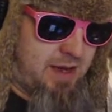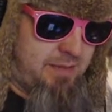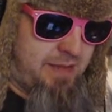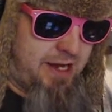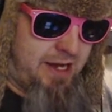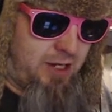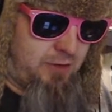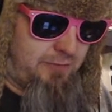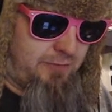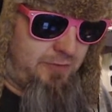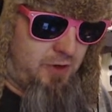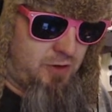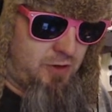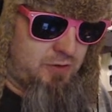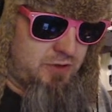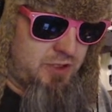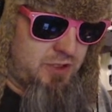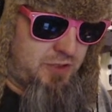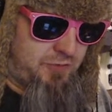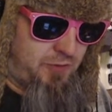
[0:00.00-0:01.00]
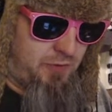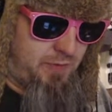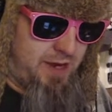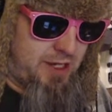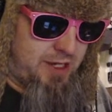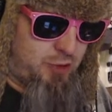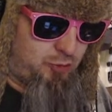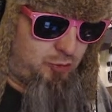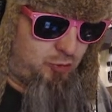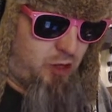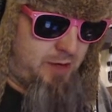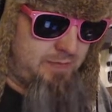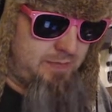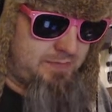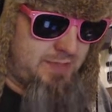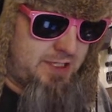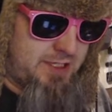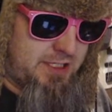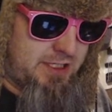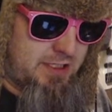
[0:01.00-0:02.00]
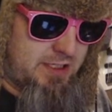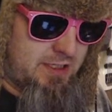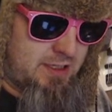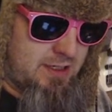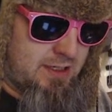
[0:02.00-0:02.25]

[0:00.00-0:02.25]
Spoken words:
microphones for my drums.